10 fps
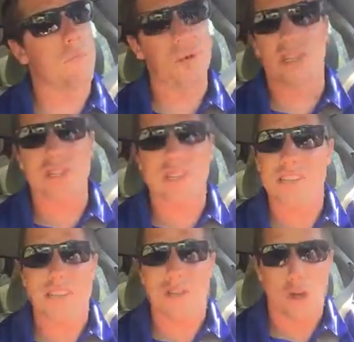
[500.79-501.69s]
which just
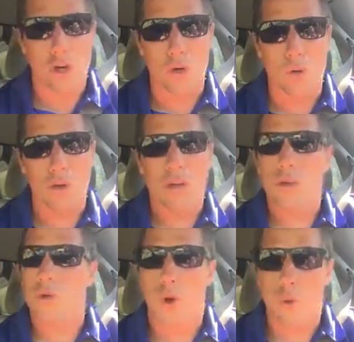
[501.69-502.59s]
isn't true.
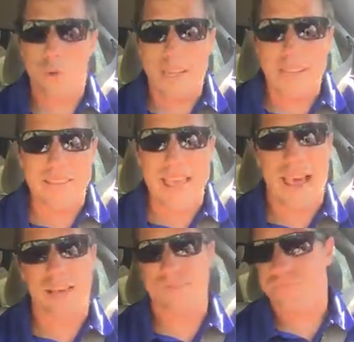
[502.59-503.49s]
You don't need that.